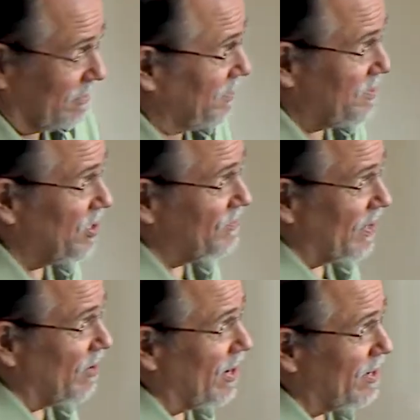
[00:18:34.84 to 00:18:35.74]
you just
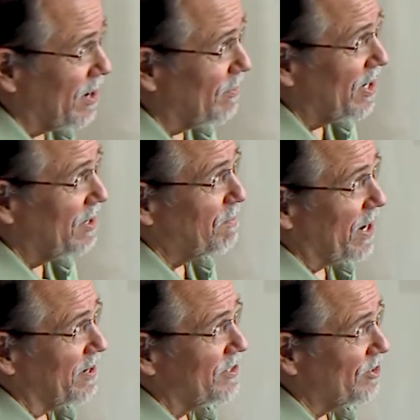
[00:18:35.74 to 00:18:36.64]
figure out how many
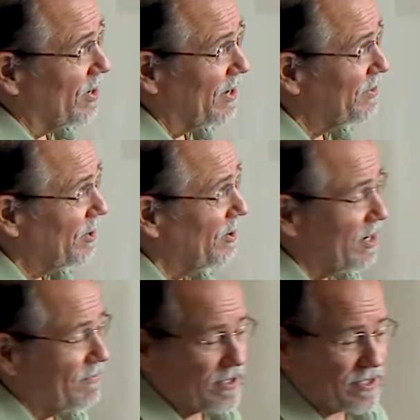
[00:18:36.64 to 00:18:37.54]
petals are on there, and
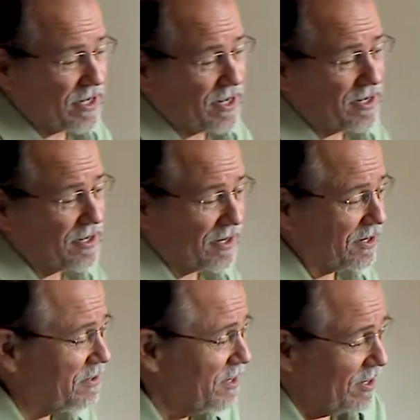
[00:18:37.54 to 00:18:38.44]
if it's
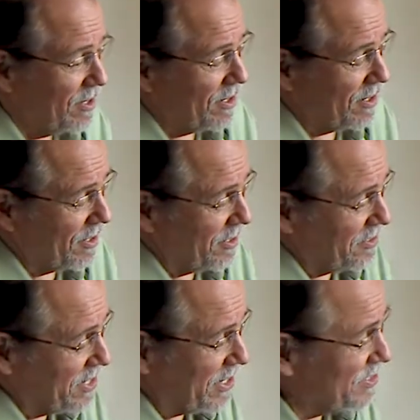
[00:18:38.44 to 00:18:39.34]
a
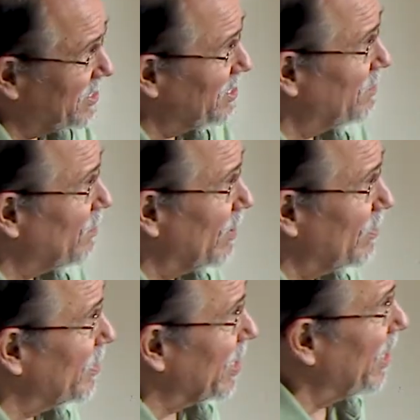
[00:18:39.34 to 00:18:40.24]
daisy, you probably